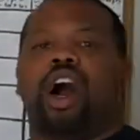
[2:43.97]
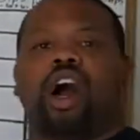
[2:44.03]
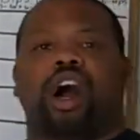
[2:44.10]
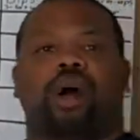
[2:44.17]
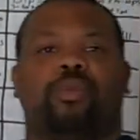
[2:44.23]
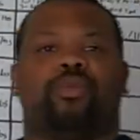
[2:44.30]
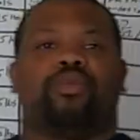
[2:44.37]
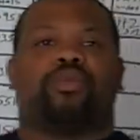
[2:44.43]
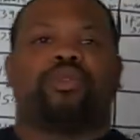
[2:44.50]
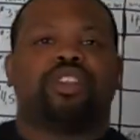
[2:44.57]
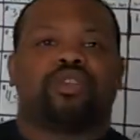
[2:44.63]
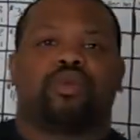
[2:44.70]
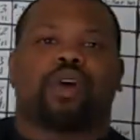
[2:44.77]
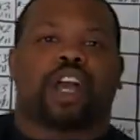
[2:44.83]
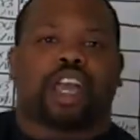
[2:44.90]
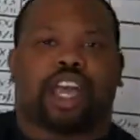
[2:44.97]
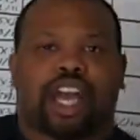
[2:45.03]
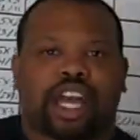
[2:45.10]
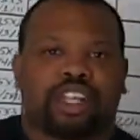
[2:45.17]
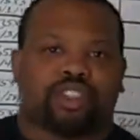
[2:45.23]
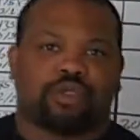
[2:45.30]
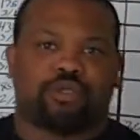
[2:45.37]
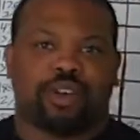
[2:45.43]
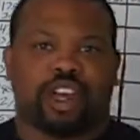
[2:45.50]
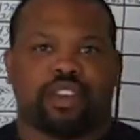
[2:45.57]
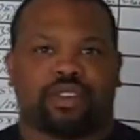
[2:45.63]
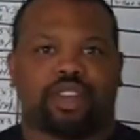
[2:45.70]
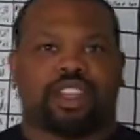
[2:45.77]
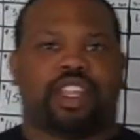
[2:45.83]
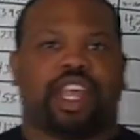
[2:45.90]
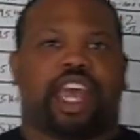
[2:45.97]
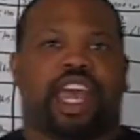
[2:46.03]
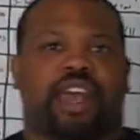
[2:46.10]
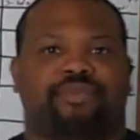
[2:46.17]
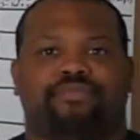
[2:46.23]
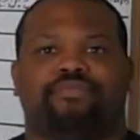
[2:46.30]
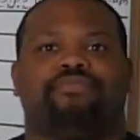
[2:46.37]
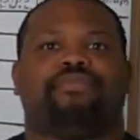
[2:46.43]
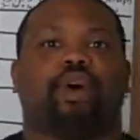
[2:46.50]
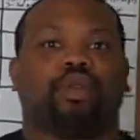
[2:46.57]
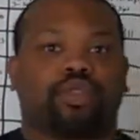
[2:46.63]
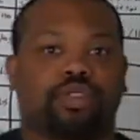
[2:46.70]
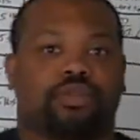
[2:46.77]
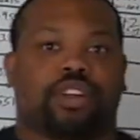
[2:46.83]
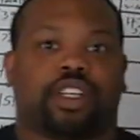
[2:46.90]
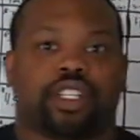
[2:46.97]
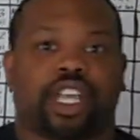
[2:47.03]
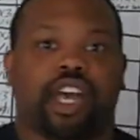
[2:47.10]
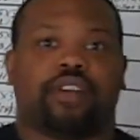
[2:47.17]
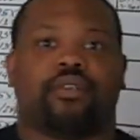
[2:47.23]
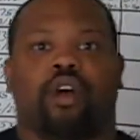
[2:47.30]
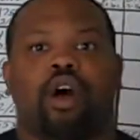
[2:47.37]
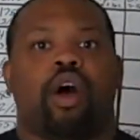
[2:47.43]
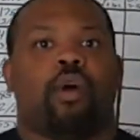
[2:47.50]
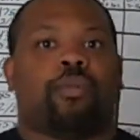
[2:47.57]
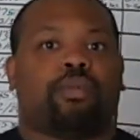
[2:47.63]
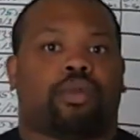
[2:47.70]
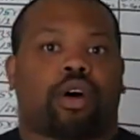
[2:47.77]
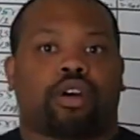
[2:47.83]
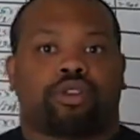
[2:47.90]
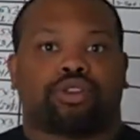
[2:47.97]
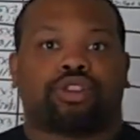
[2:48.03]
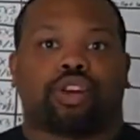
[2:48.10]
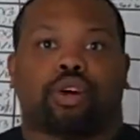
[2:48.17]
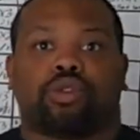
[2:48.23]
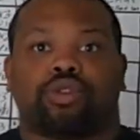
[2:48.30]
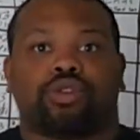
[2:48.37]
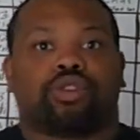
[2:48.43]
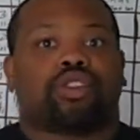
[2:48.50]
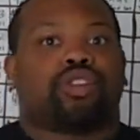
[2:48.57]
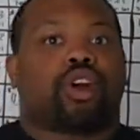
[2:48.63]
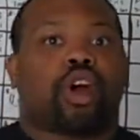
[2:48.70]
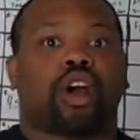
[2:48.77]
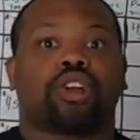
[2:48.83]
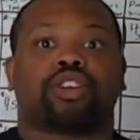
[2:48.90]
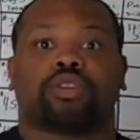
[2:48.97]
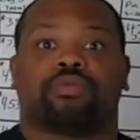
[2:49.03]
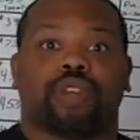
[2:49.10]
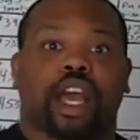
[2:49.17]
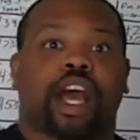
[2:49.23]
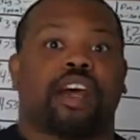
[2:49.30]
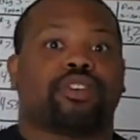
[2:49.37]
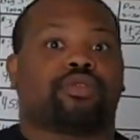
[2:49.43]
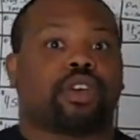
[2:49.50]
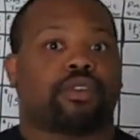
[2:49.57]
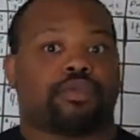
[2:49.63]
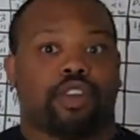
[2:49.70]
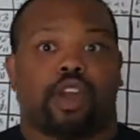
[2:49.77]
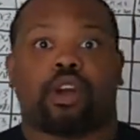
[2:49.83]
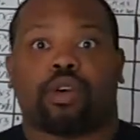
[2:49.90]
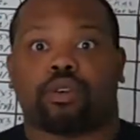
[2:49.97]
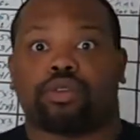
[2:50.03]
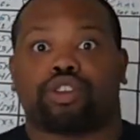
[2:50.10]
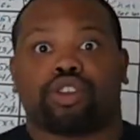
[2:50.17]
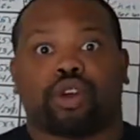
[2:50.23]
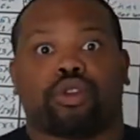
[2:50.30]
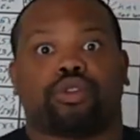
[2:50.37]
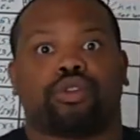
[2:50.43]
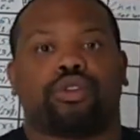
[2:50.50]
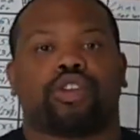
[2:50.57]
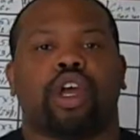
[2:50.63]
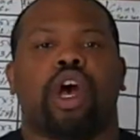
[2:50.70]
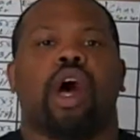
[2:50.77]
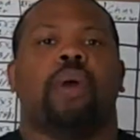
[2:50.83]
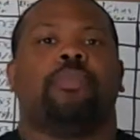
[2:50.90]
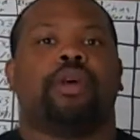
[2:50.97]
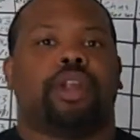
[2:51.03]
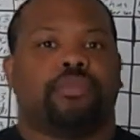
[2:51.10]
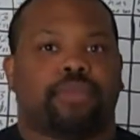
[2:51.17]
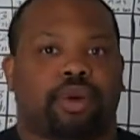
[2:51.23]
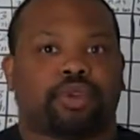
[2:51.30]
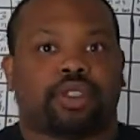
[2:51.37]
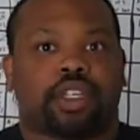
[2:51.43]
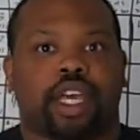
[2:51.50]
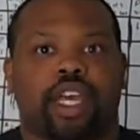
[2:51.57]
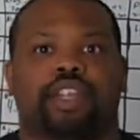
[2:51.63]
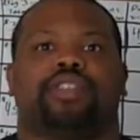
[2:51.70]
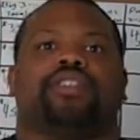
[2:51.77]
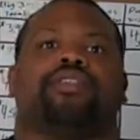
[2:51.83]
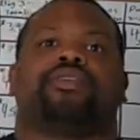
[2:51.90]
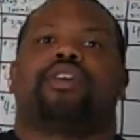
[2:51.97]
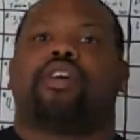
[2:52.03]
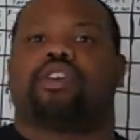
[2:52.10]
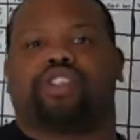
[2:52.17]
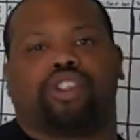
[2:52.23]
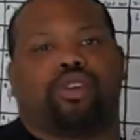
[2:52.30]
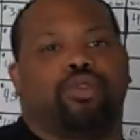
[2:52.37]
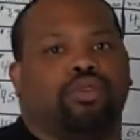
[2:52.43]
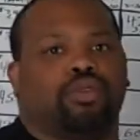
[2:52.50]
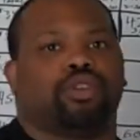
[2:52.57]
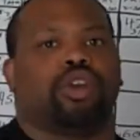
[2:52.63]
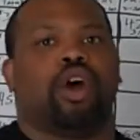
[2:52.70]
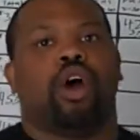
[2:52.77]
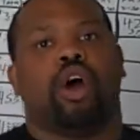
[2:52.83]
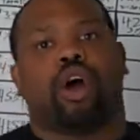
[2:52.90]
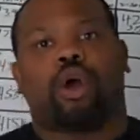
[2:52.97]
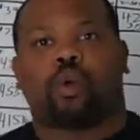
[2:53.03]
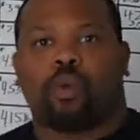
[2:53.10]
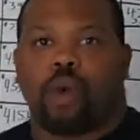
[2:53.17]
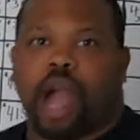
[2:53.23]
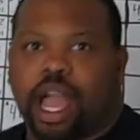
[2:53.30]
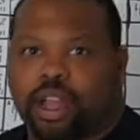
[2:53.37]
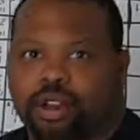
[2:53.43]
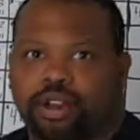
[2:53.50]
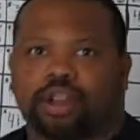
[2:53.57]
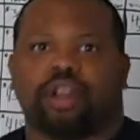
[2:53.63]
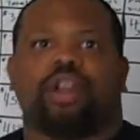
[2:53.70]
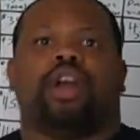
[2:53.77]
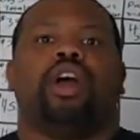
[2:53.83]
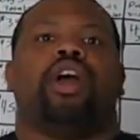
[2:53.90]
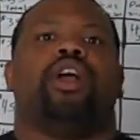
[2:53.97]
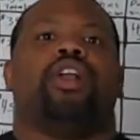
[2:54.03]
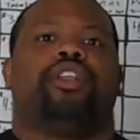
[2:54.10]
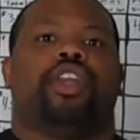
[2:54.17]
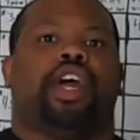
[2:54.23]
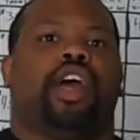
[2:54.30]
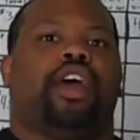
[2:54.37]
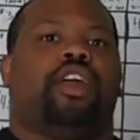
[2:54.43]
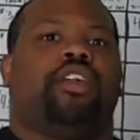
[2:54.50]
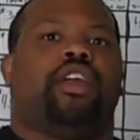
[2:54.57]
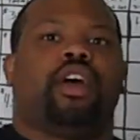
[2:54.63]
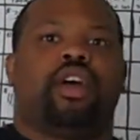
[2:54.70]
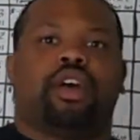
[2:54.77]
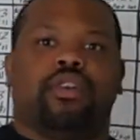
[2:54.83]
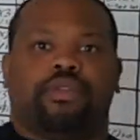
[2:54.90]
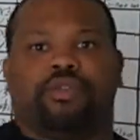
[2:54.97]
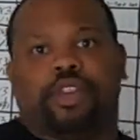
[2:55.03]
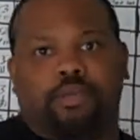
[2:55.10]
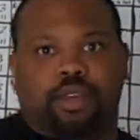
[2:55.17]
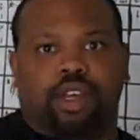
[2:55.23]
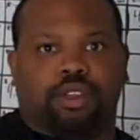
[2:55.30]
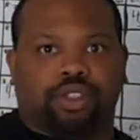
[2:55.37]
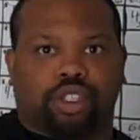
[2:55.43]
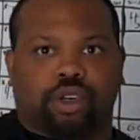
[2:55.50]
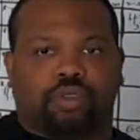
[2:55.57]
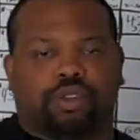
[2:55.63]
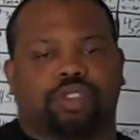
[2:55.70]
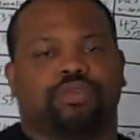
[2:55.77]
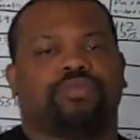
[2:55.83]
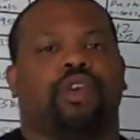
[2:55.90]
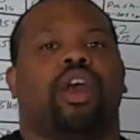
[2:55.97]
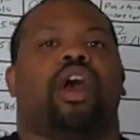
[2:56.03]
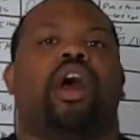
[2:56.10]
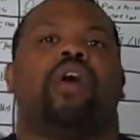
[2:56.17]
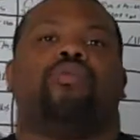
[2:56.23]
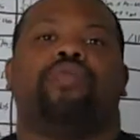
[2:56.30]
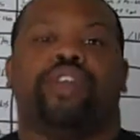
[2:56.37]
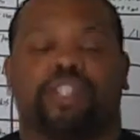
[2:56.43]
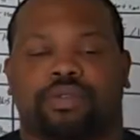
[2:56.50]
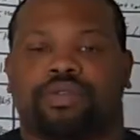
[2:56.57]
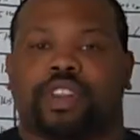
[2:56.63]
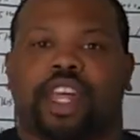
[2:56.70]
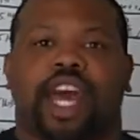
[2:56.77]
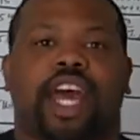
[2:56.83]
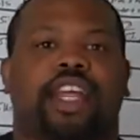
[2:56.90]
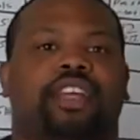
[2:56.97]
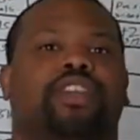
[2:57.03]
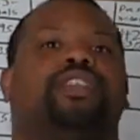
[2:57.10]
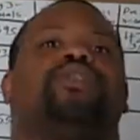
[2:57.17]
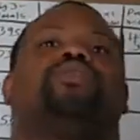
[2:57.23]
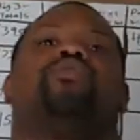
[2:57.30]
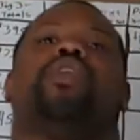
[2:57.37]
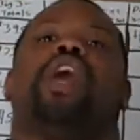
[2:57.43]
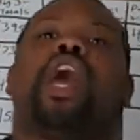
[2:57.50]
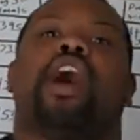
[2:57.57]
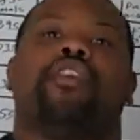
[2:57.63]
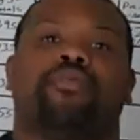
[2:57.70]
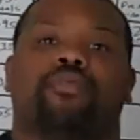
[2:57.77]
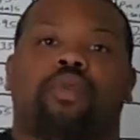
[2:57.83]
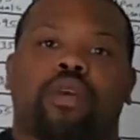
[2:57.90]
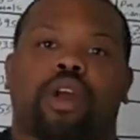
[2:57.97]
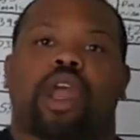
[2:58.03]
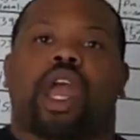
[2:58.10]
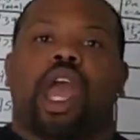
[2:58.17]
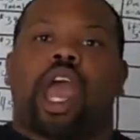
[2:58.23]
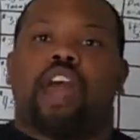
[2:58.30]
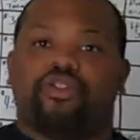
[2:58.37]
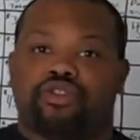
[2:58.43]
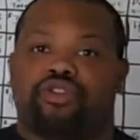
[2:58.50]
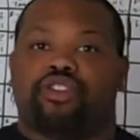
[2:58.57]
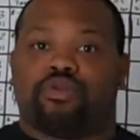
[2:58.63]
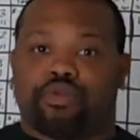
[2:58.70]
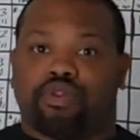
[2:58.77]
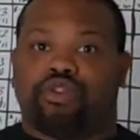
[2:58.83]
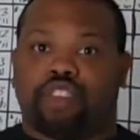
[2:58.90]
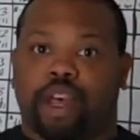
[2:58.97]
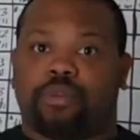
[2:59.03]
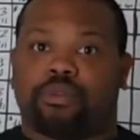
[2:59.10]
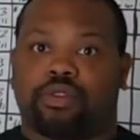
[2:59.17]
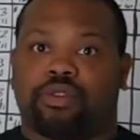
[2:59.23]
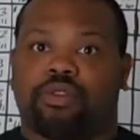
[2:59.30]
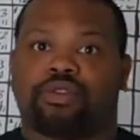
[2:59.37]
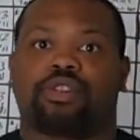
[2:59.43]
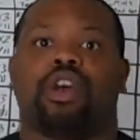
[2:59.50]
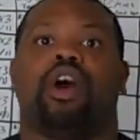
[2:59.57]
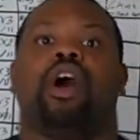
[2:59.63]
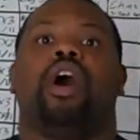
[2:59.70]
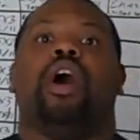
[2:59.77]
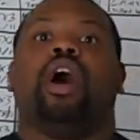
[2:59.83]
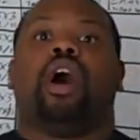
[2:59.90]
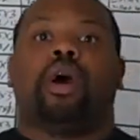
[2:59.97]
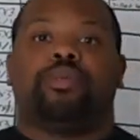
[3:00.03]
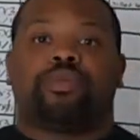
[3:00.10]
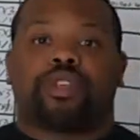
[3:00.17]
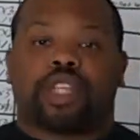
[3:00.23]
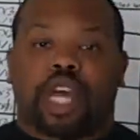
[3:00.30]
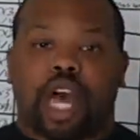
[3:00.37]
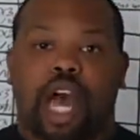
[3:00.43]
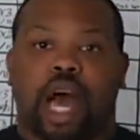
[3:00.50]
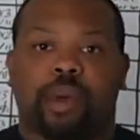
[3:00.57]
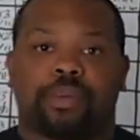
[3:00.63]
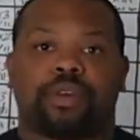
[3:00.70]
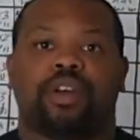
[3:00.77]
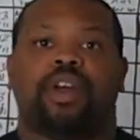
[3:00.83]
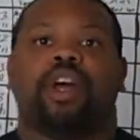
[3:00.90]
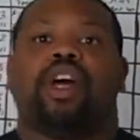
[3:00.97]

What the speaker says: the reason why guys are better at that, most of us have broader shoulders. There are some guys who have narrower shoulders, but in most cases, our shoulders are wider than female shoulders. Reason for that is we have more androgen receptors up top